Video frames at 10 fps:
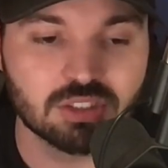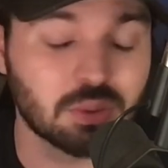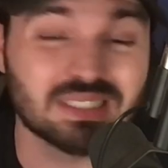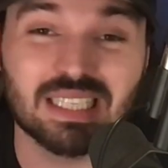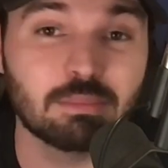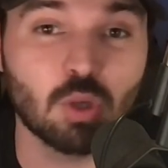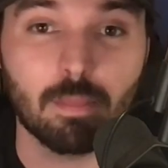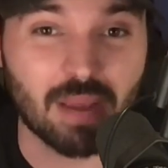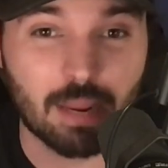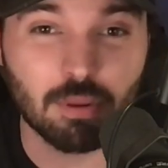so it seemed on
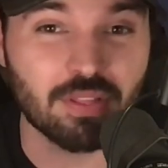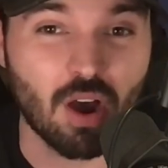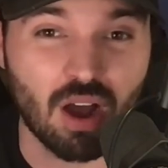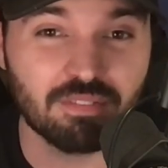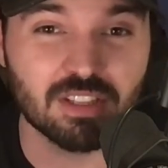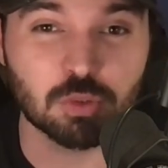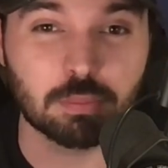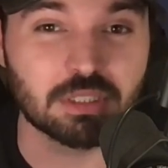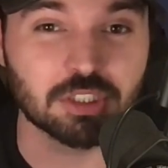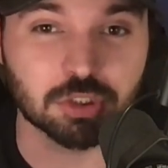paper that offense would
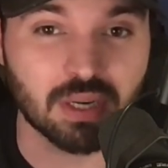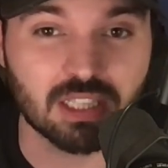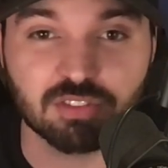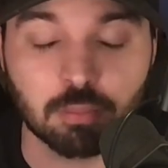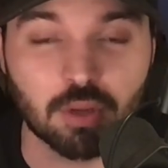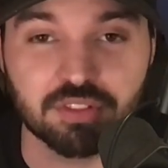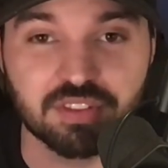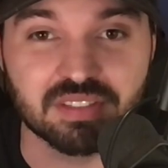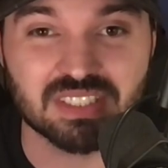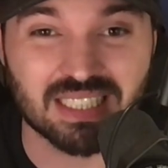be the strength for both of
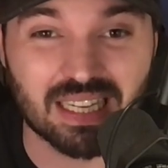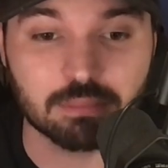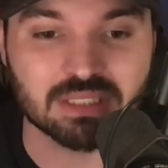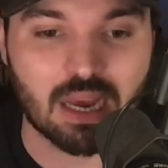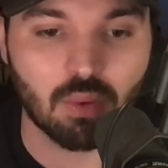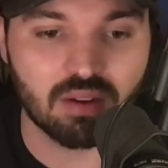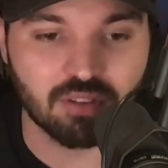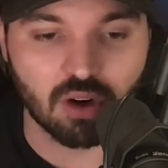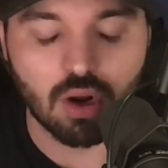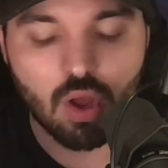these teams. However,